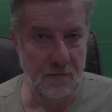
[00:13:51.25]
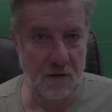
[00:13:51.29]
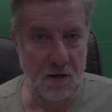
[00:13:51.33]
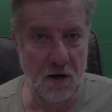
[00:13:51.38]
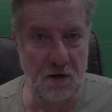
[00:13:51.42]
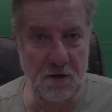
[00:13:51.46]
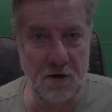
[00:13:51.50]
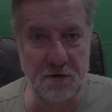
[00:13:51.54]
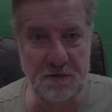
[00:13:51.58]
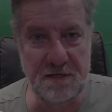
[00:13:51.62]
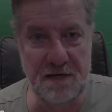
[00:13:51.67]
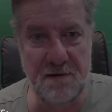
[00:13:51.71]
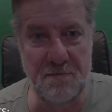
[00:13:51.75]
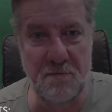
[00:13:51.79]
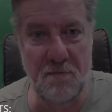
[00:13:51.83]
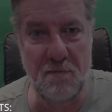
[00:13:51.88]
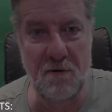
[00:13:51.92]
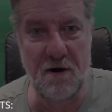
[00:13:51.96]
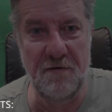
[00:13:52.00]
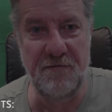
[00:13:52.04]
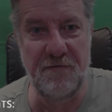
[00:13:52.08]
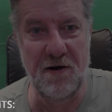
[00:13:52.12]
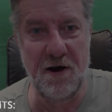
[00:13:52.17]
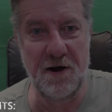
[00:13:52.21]
I got some of
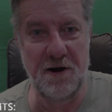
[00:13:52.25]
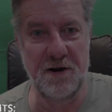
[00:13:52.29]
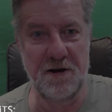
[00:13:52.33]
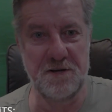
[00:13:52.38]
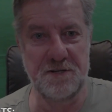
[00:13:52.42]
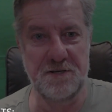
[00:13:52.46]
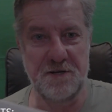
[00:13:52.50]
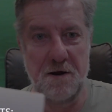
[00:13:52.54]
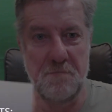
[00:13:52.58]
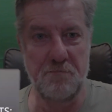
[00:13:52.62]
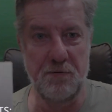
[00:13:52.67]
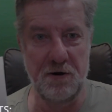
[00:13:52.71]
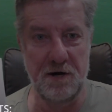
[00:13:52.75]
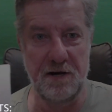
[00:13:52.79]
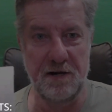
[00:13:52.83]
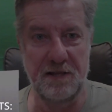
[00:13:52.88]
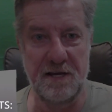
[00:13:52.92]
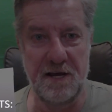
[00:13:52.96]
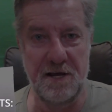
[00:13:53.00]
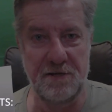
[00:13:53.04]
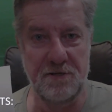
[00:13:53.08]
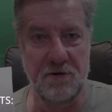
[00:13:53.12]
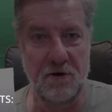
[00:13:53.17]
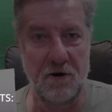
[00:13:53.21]
my photos and I
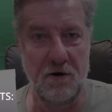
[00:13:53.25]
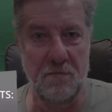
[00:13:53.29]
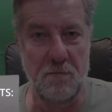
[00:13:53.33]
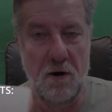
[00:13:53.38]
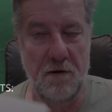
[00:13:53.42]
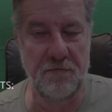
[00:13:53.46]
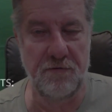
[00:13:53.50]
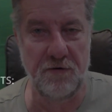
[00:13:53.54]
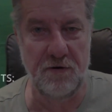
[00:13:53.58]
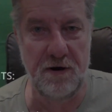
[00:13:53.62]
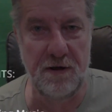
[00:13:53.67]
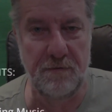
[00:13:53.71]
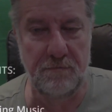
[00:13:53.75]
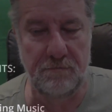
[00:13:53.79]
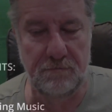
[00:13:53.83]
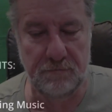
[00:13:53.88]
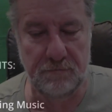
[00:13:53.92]
printed these on my three.